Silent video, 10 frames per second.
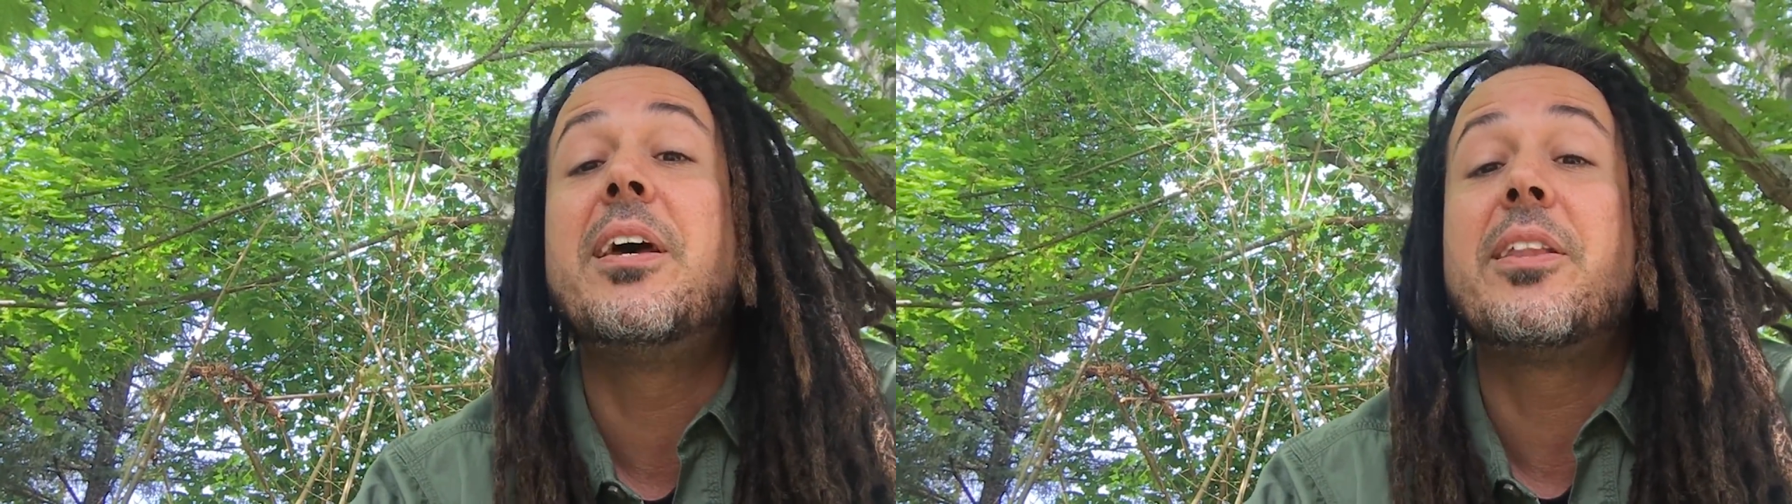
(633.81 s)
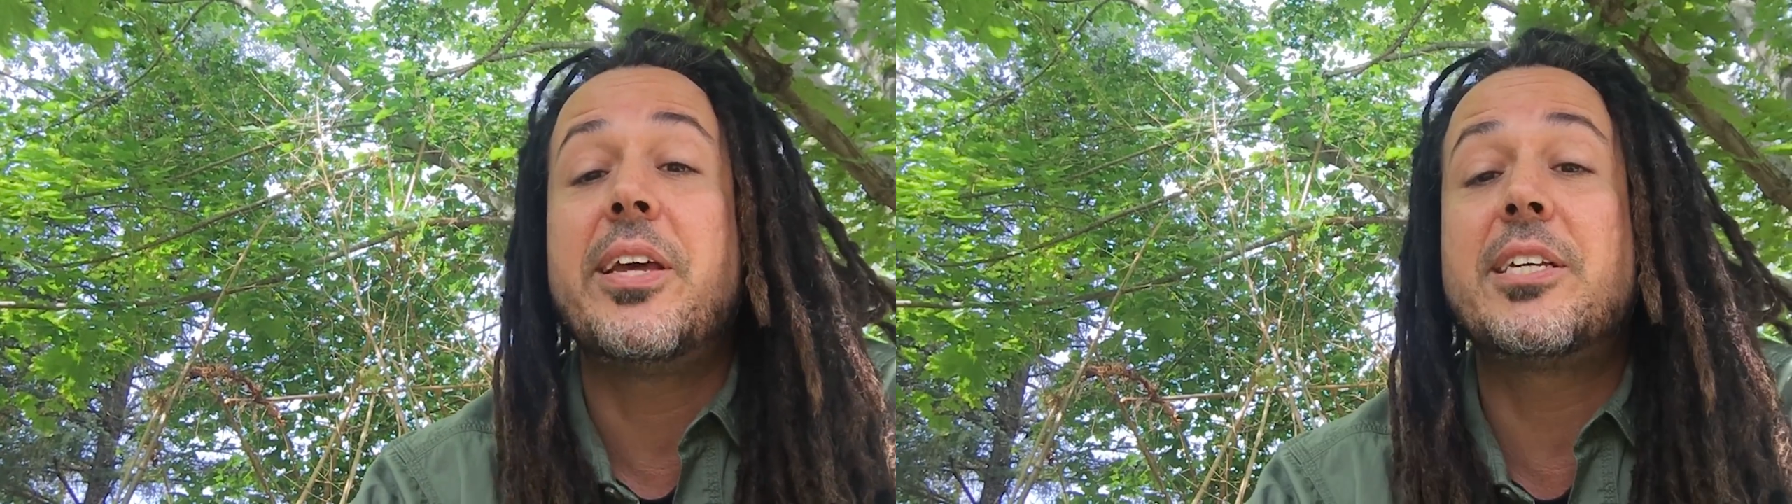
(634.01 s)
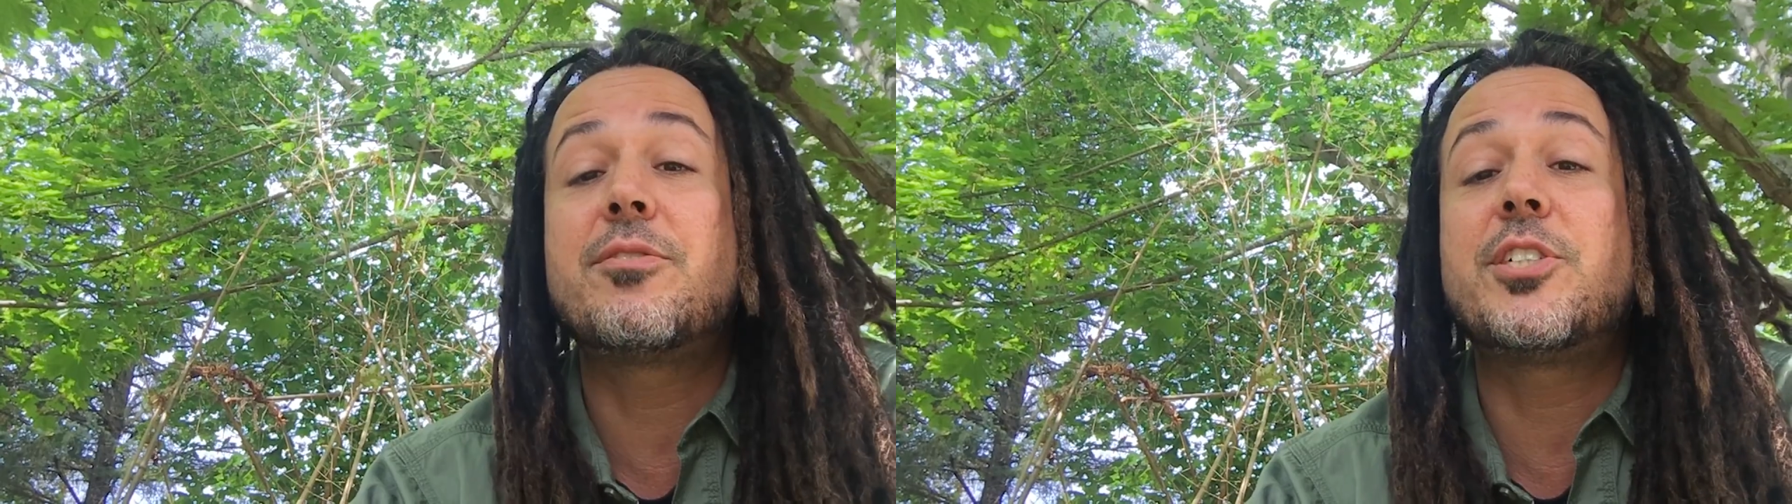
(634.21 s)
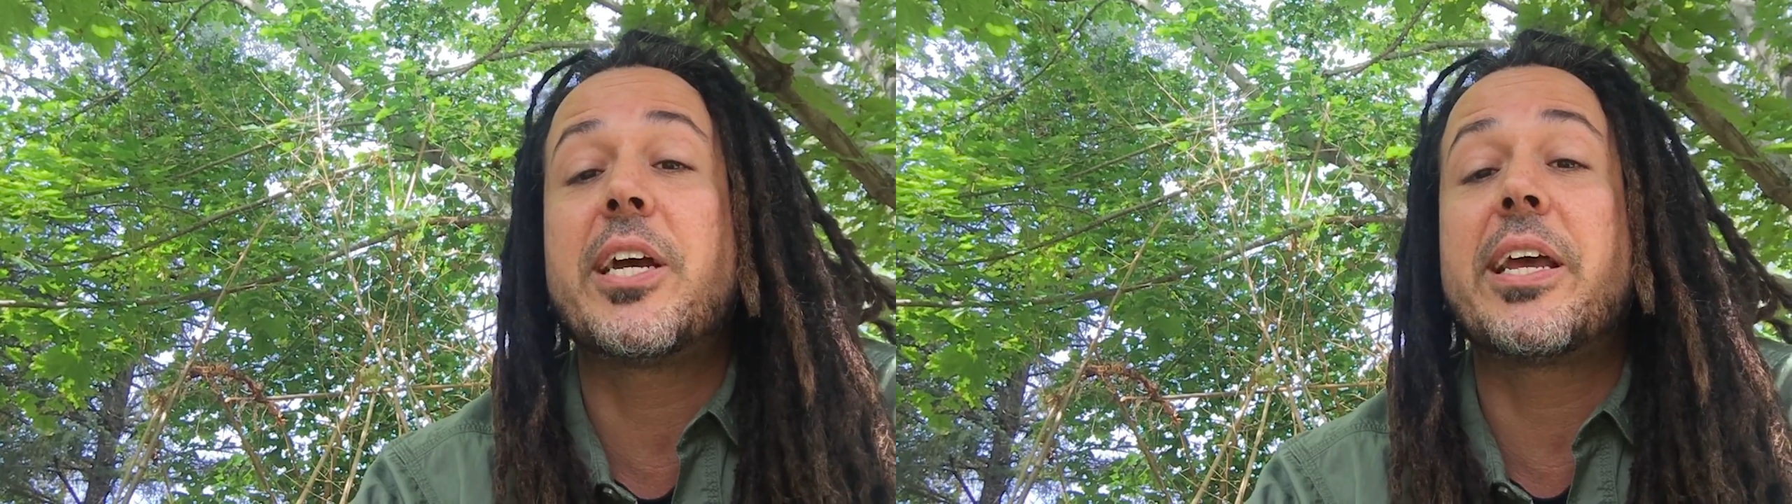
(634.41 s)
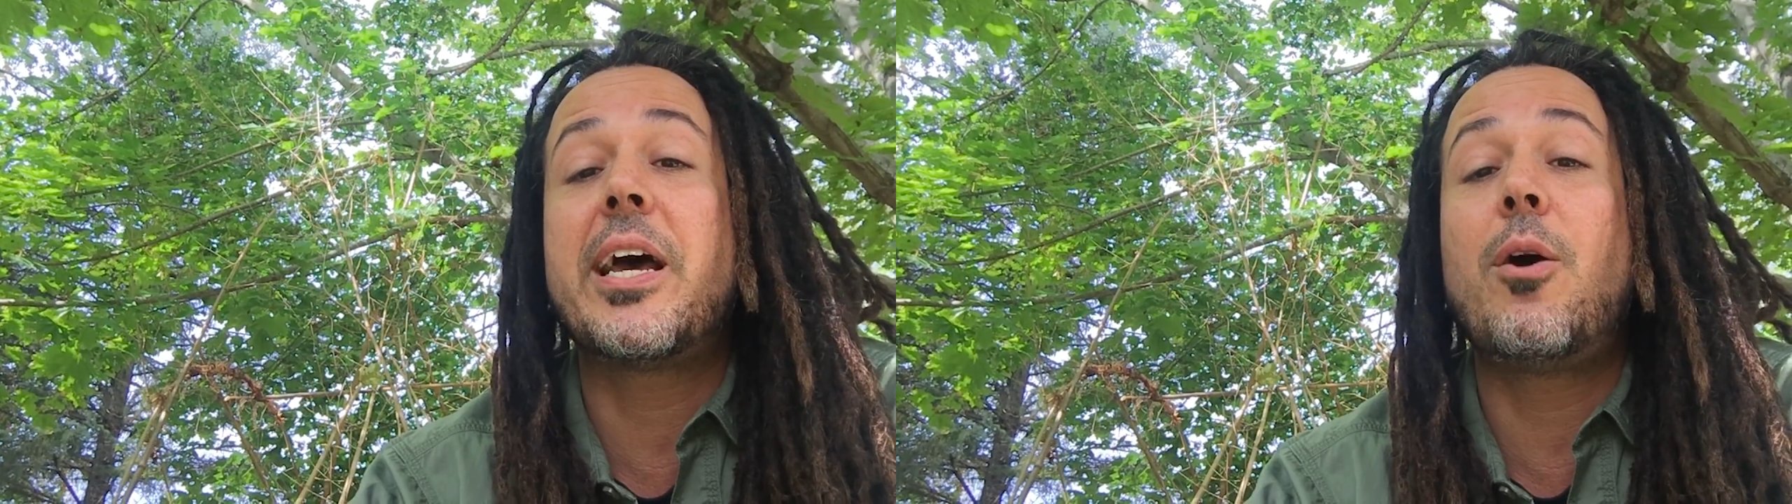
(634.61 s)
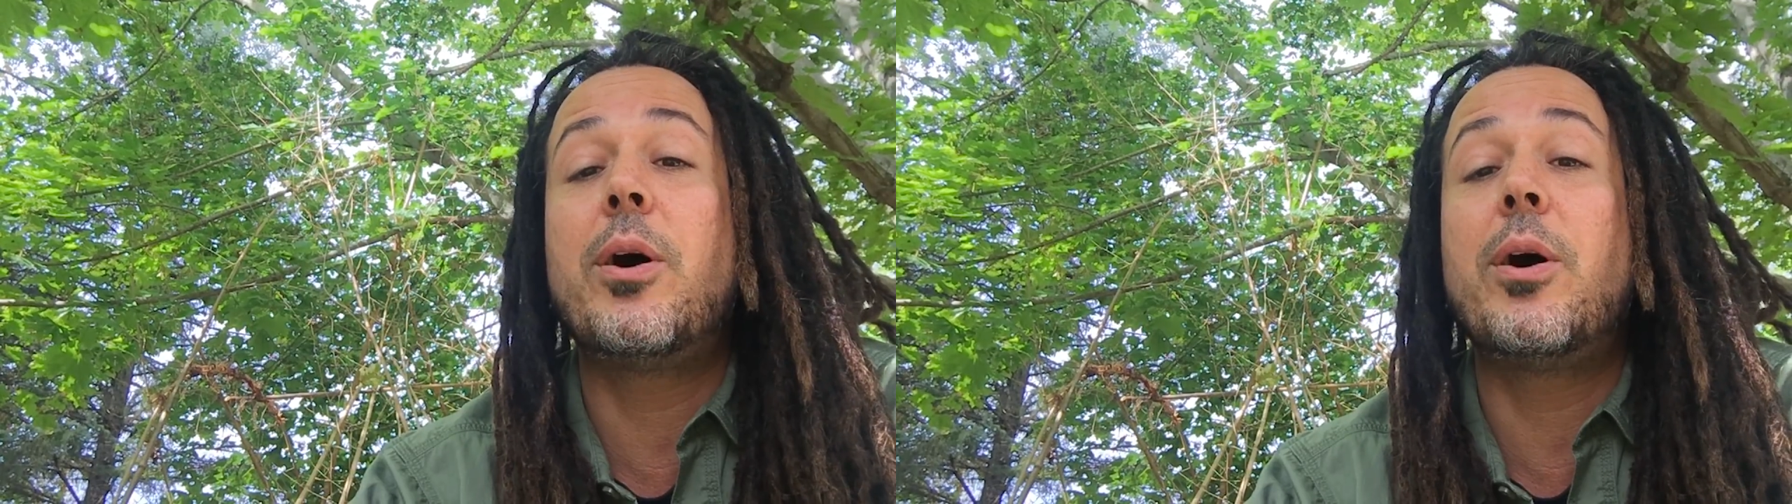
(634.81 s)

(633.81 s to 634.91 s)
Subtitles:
Thanks for checking out